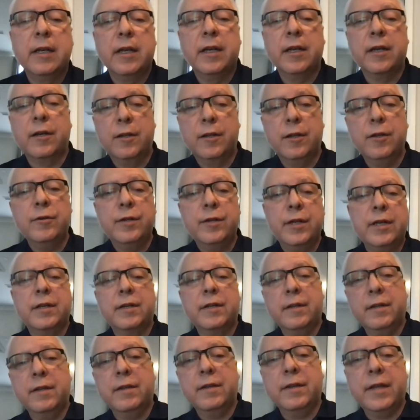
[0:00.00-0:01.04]

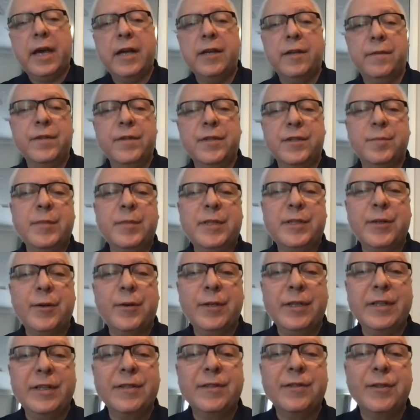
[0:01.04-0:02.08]
including that of the
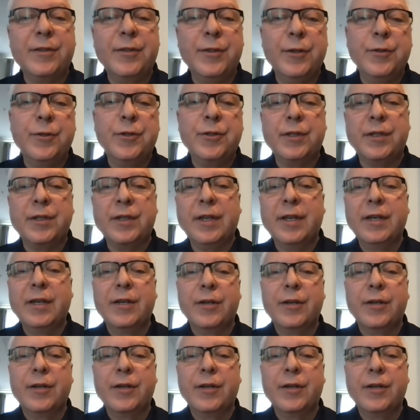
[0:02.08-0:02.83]
Smithsonian Institution,